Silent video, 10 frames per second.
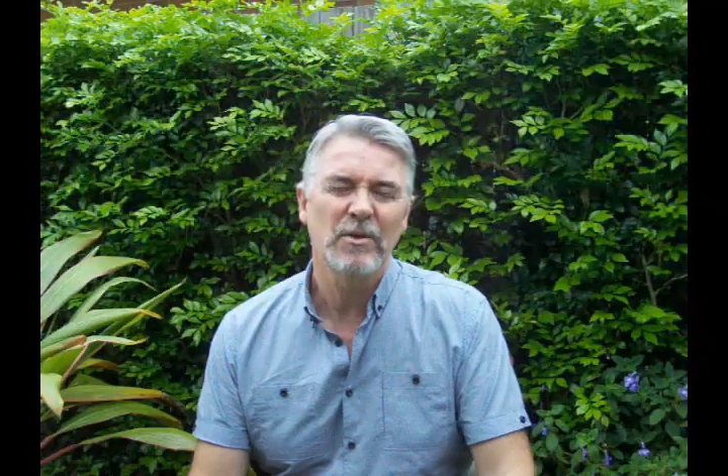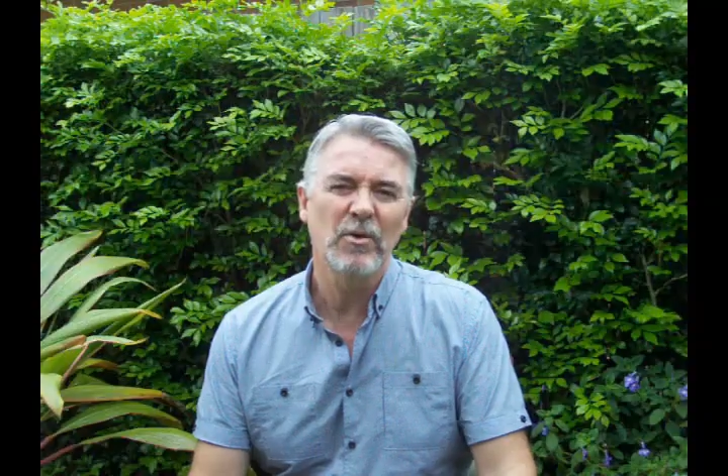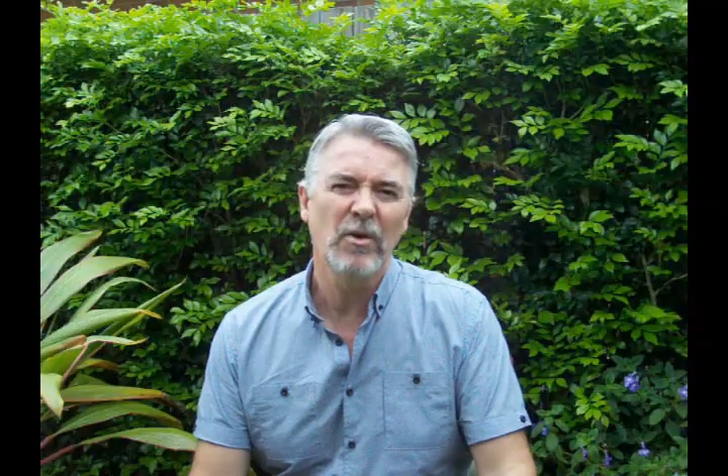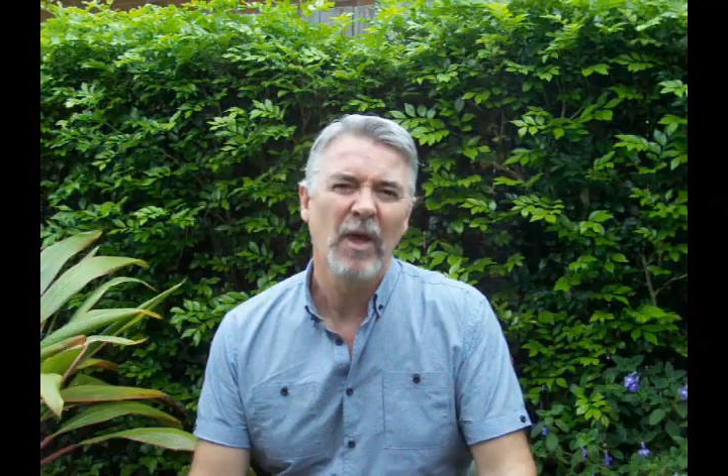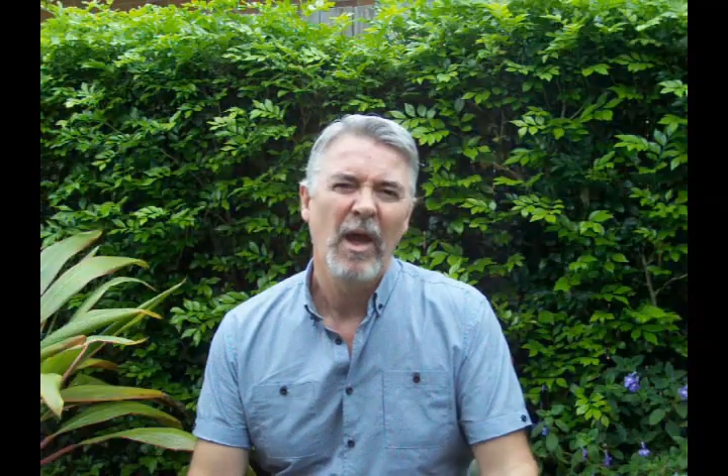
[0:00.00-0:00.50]

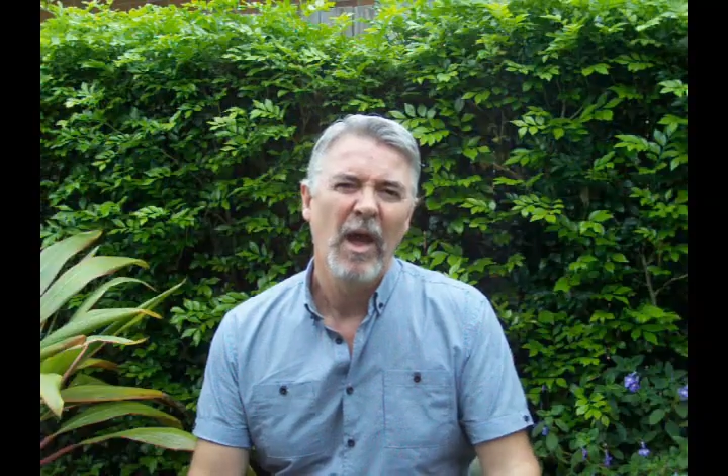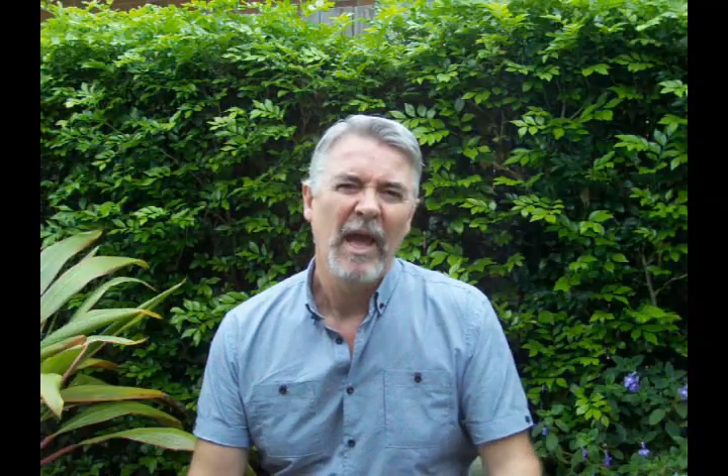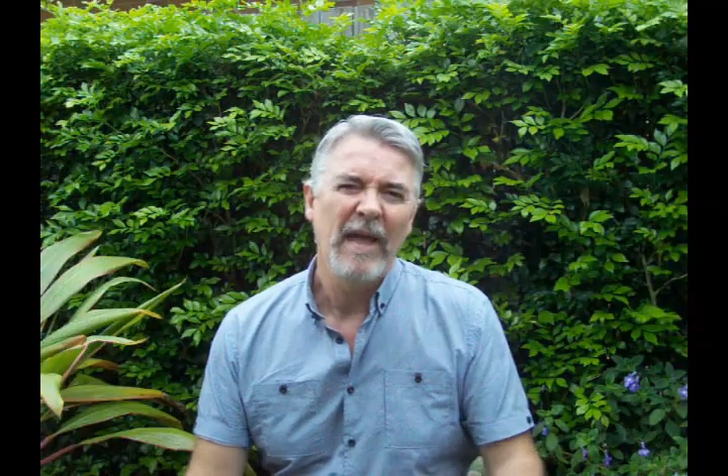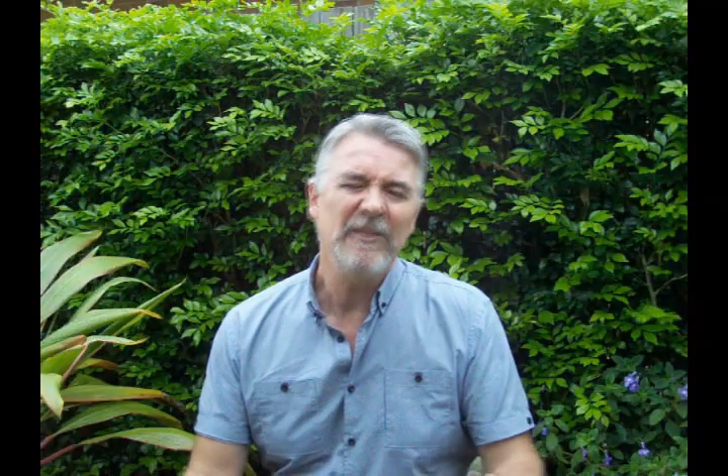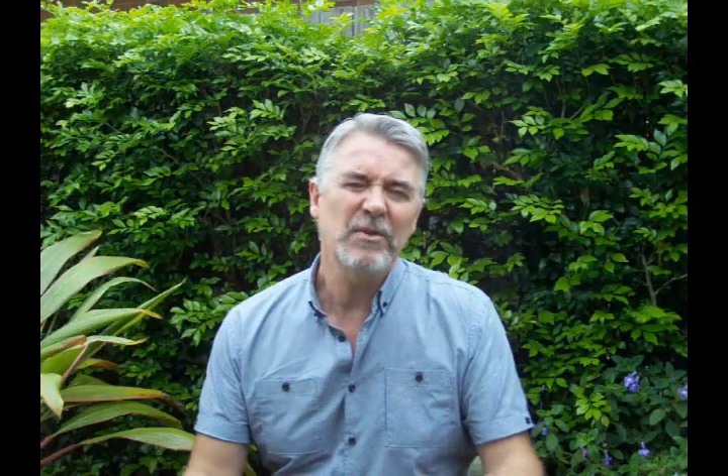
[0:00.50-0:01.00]
So
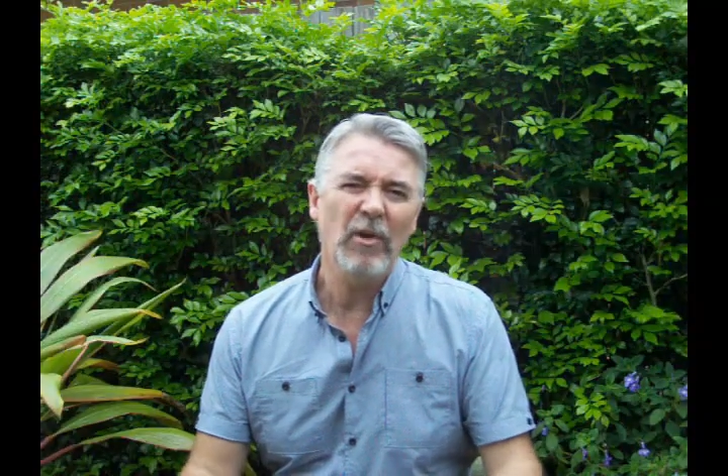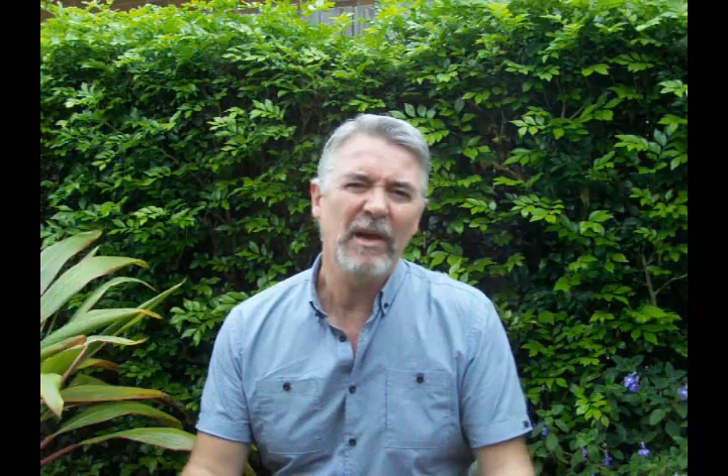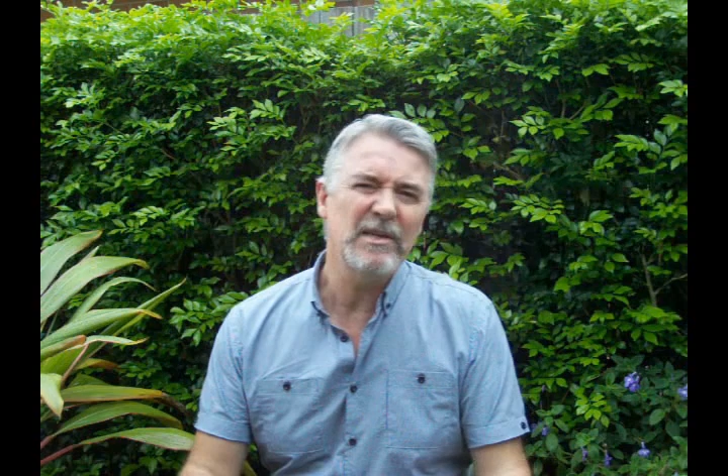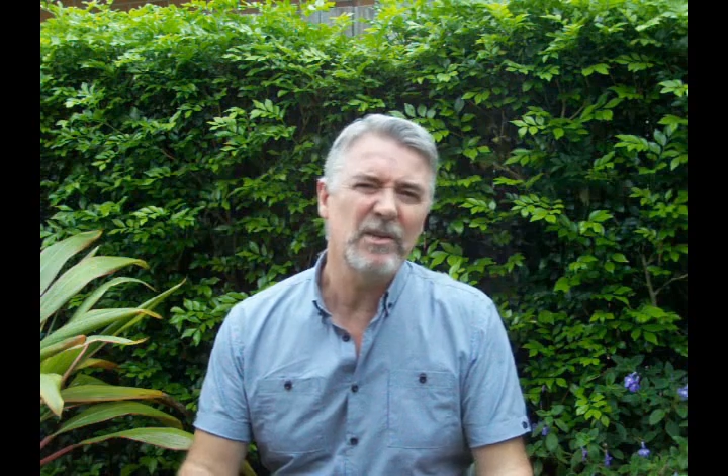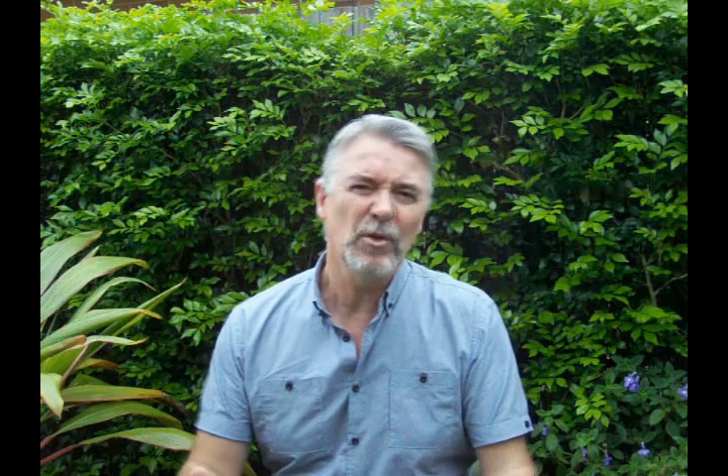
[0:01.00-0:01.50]
is
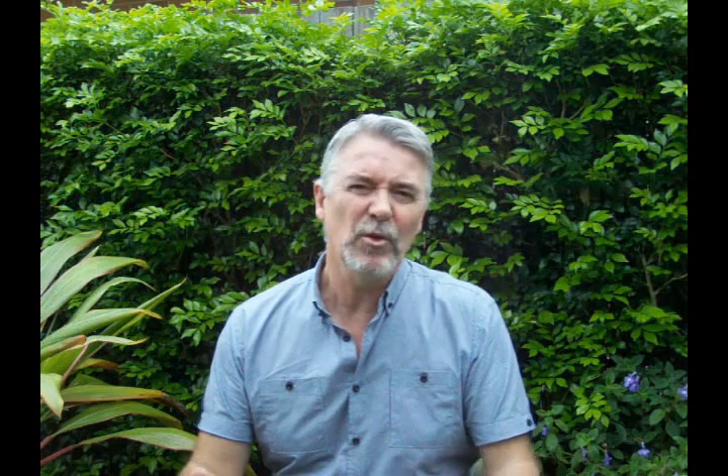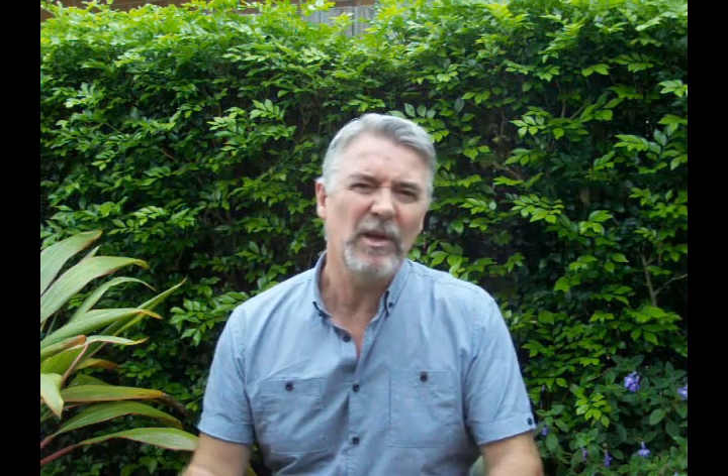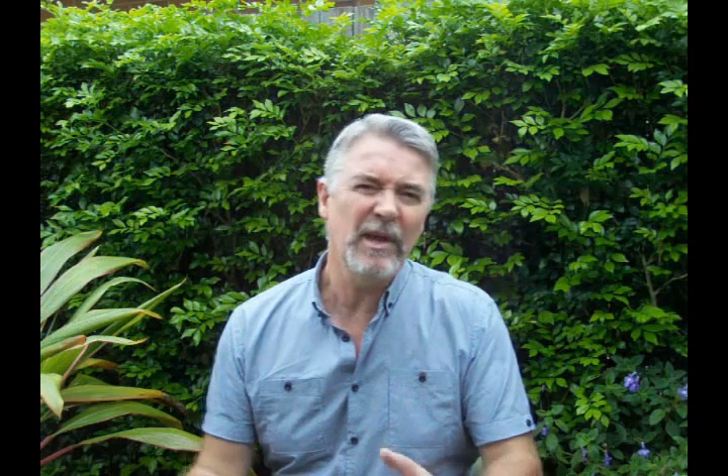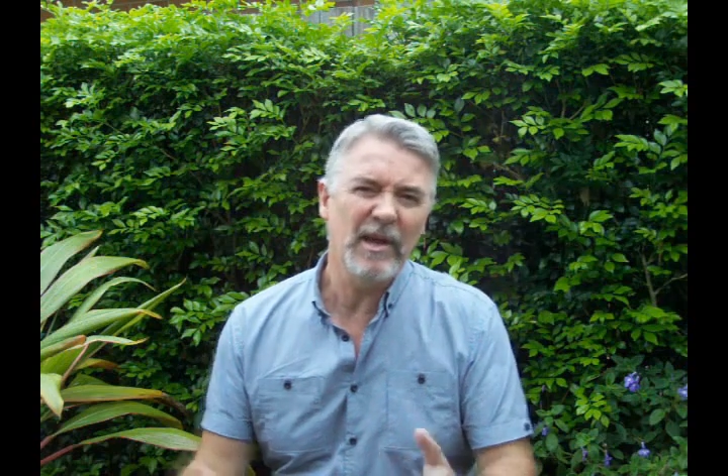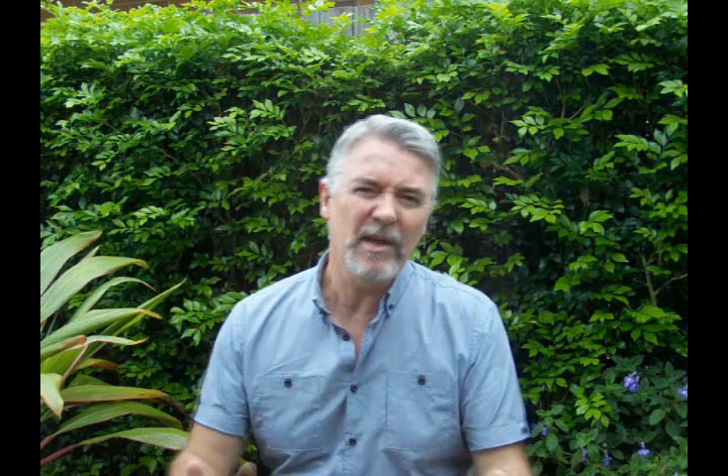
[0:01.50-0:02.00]
Christ
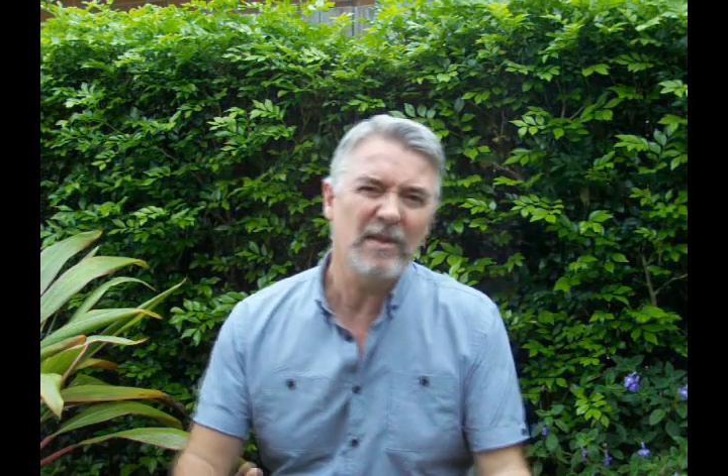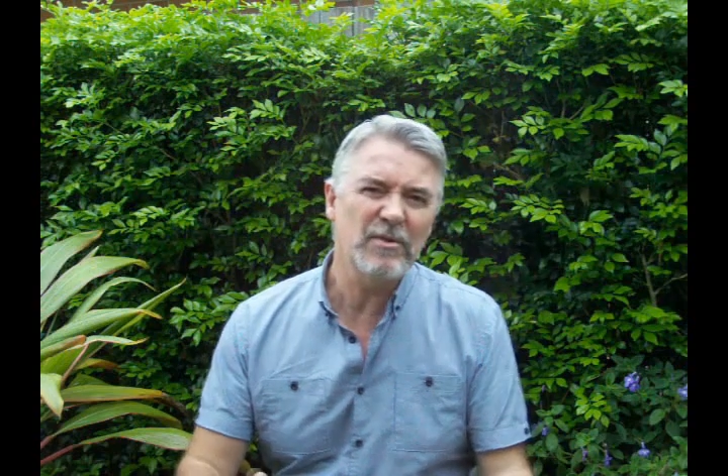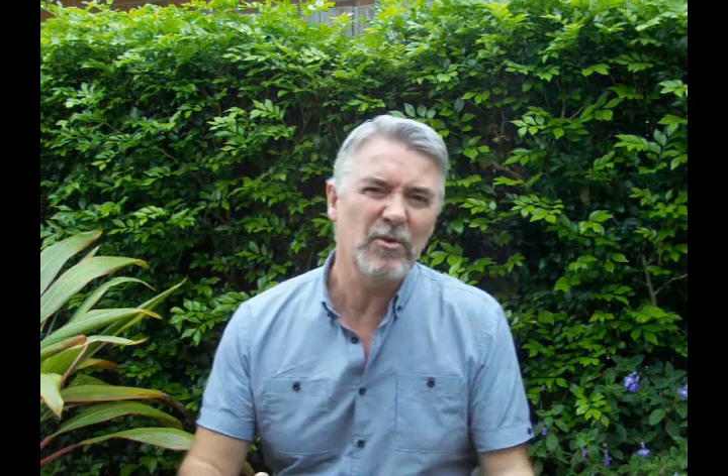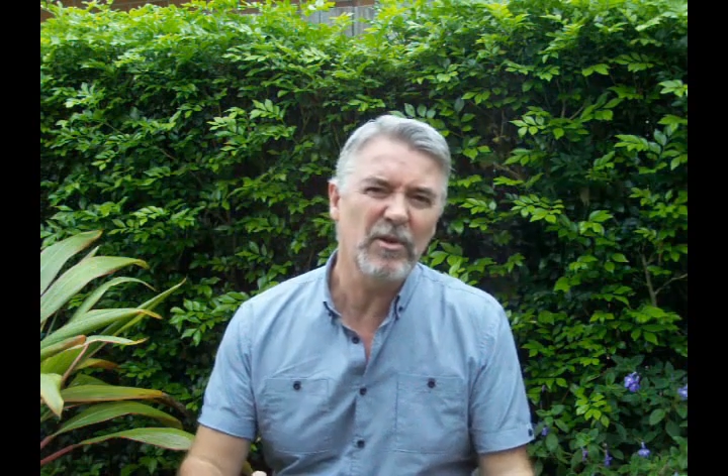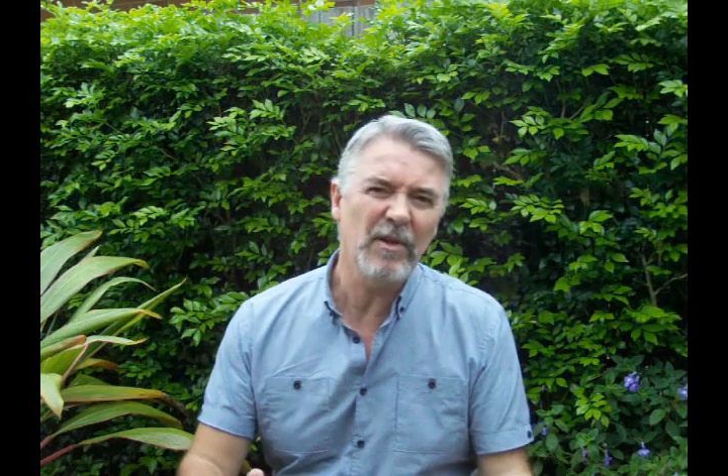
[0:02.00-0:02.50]
looking at
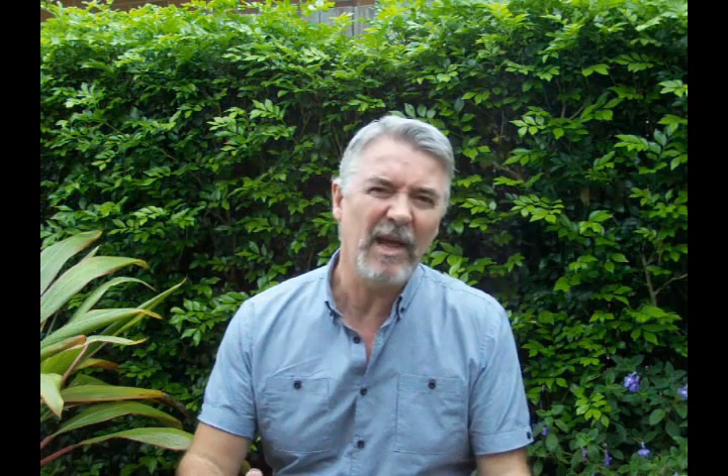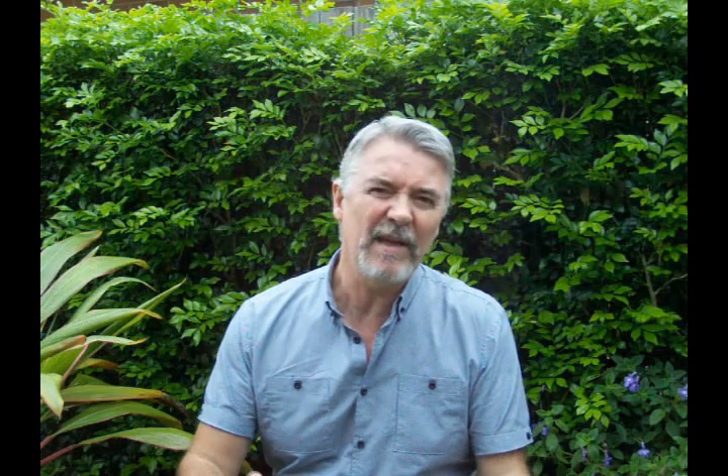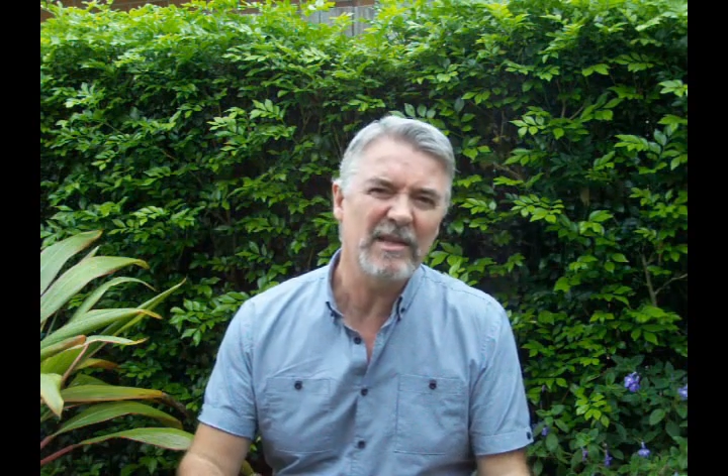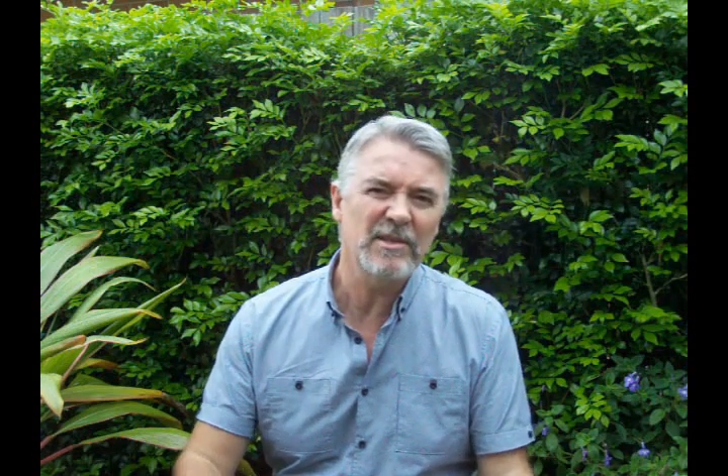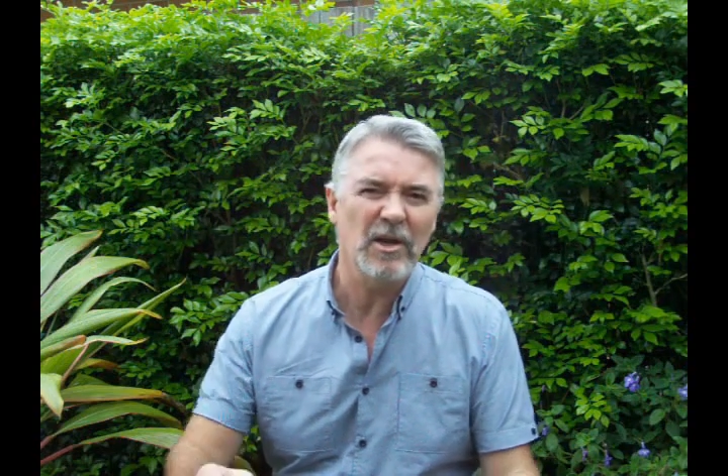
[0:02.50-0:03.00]
us through the
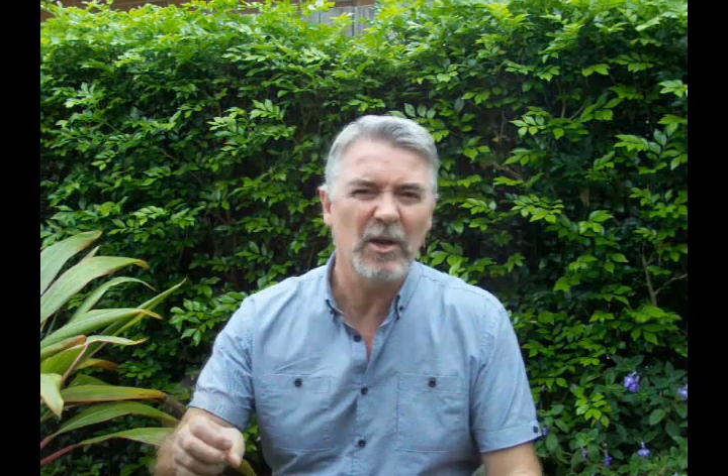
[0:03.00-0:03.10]
lattice,